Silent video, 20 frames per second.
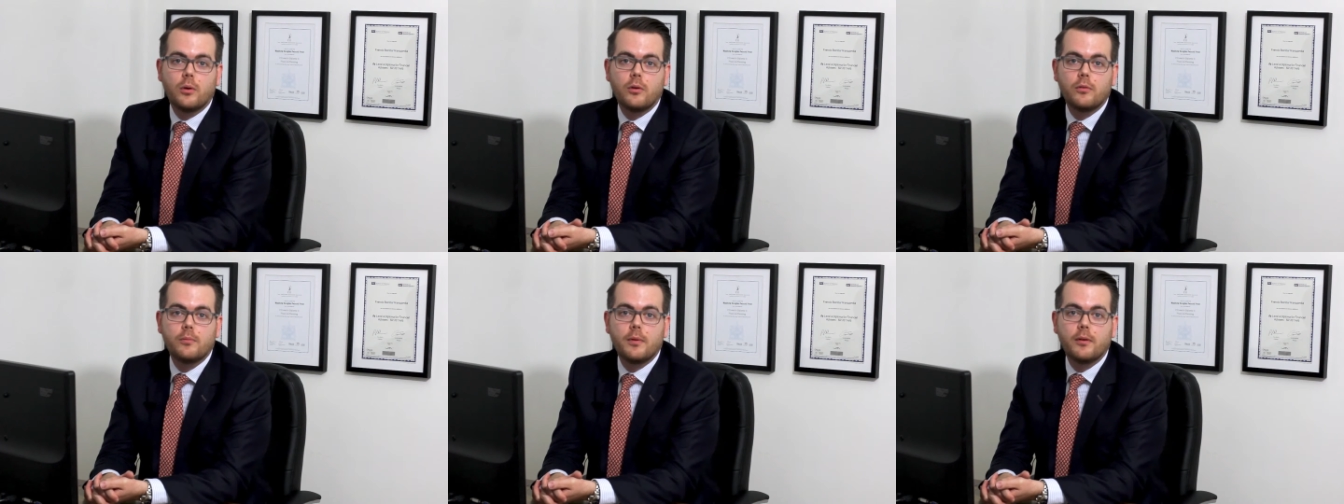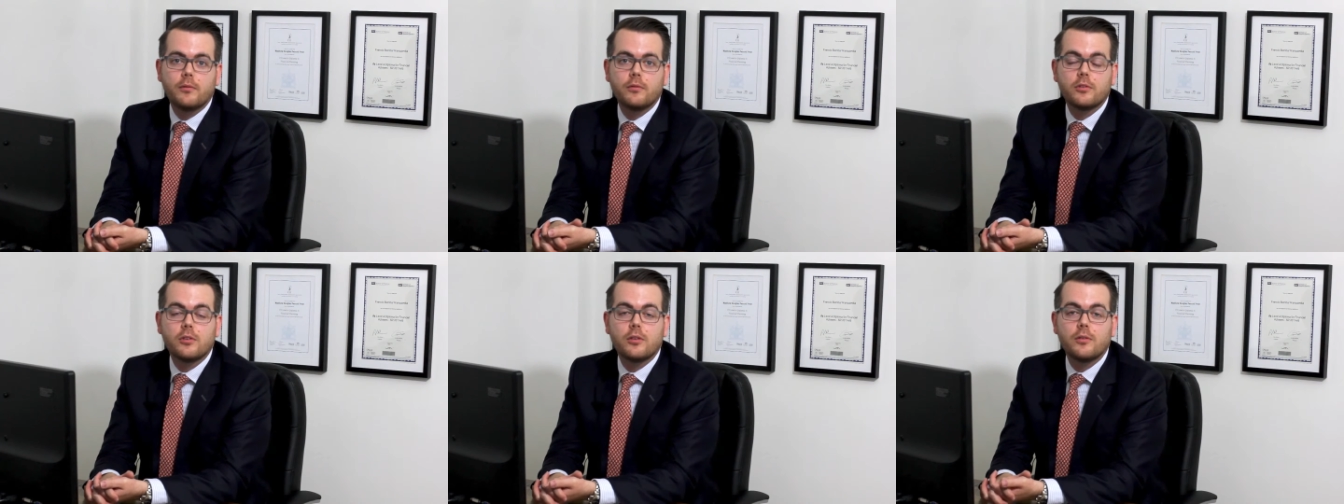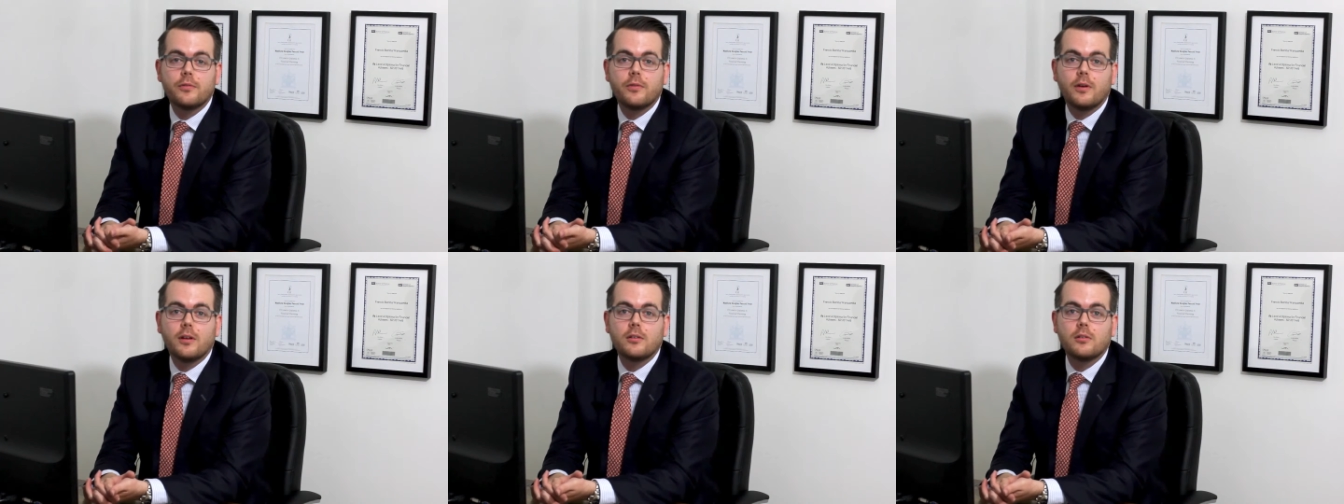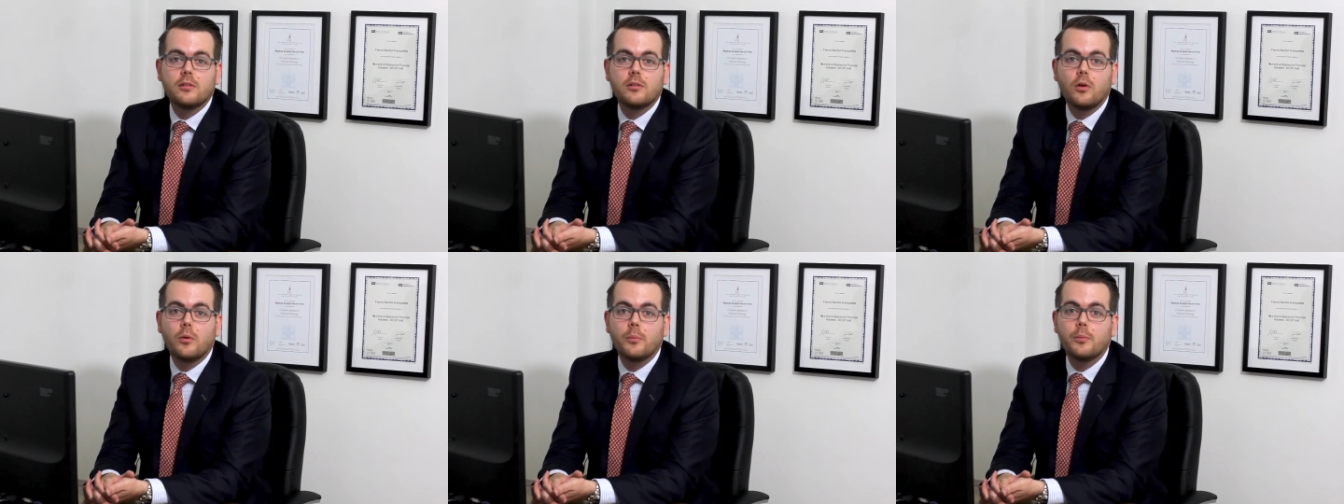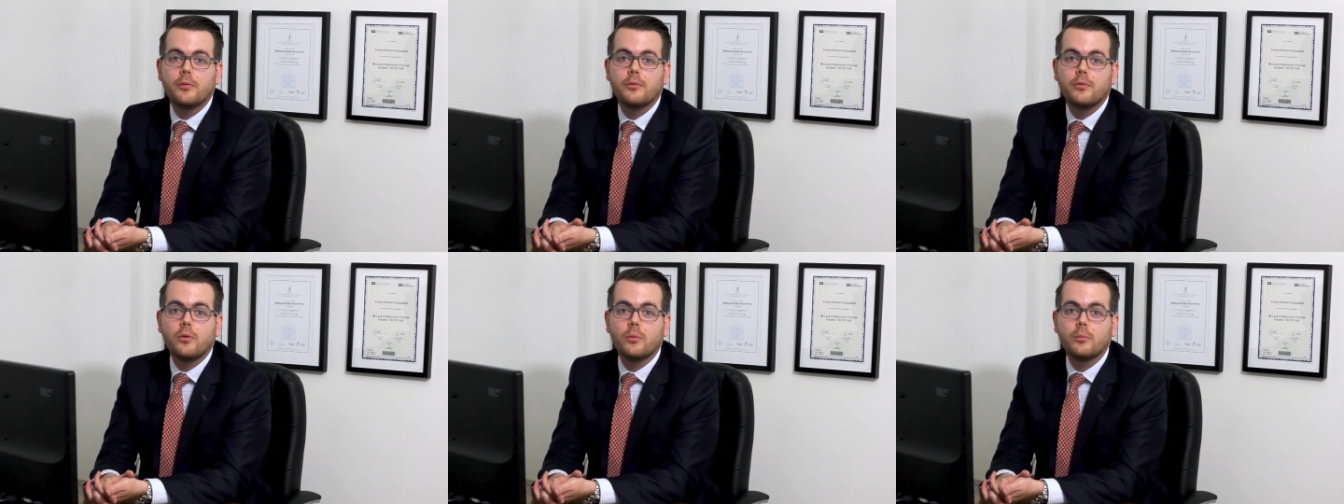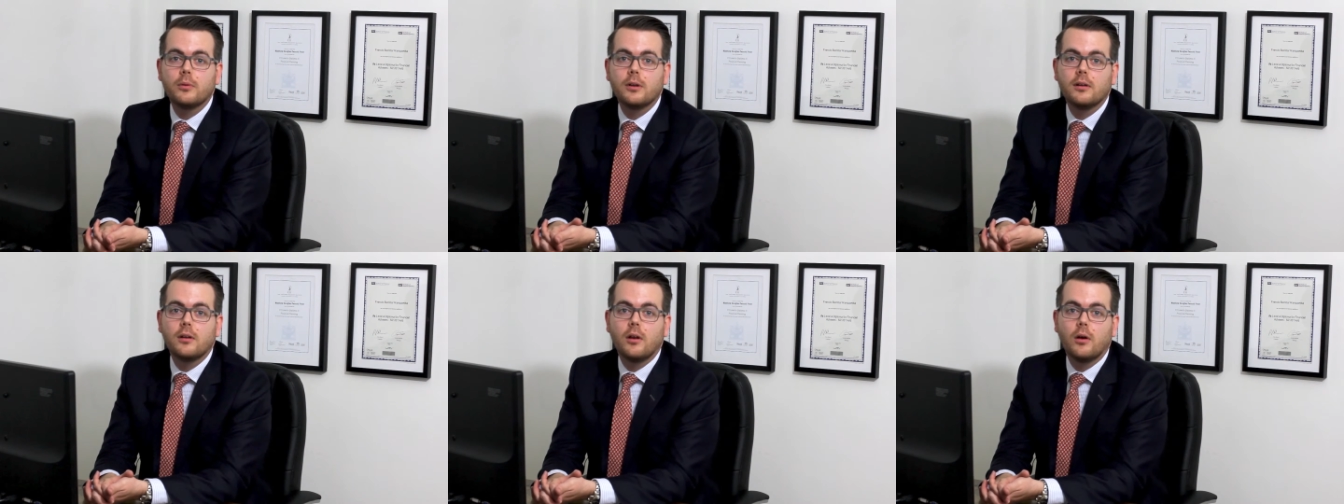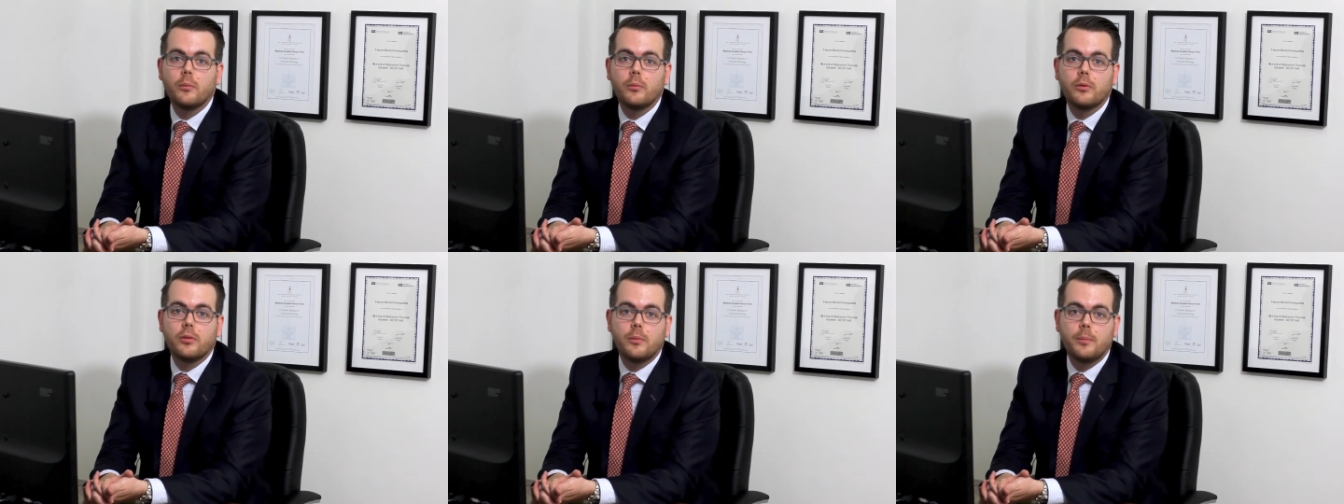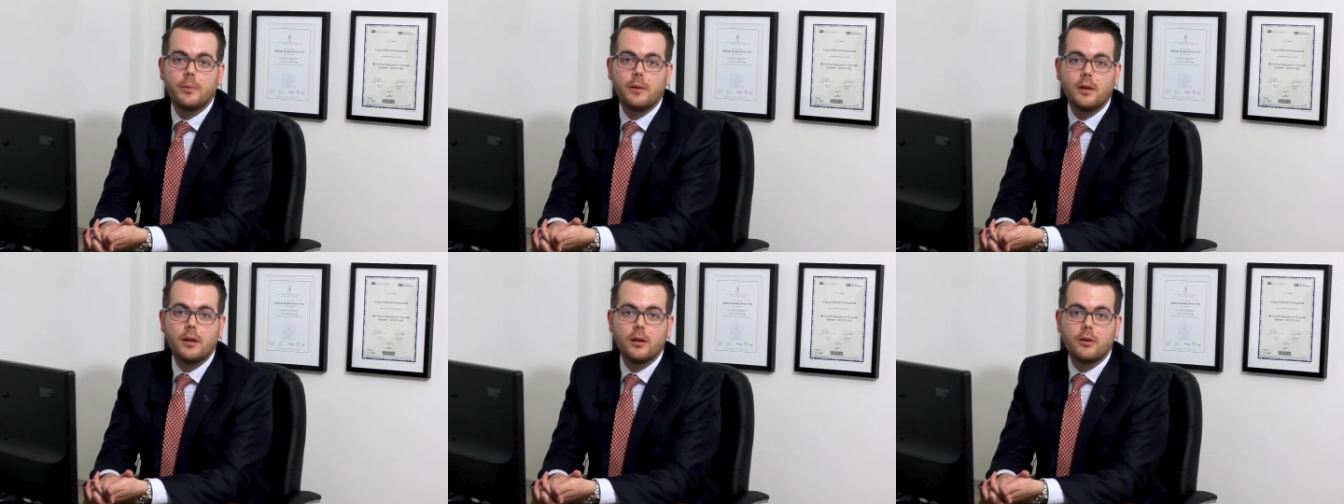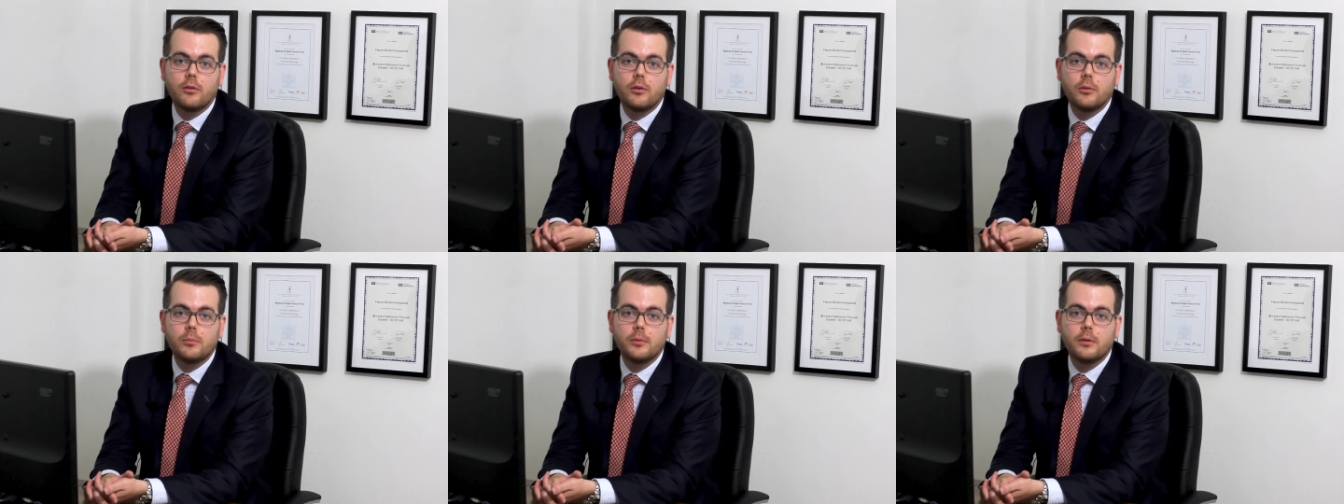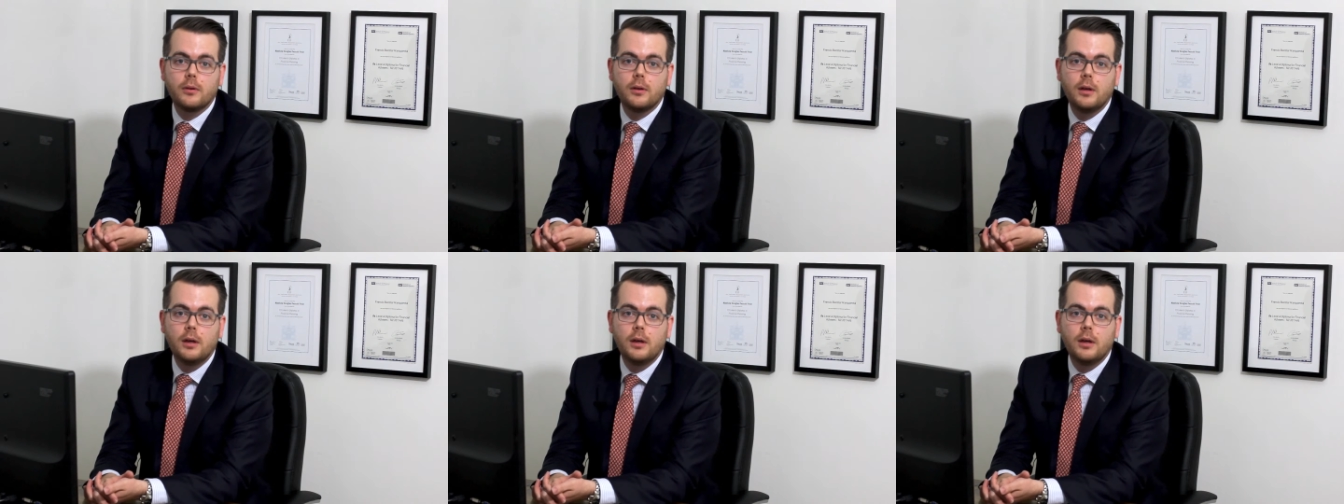12 months the fund's not performed in line with the peer group.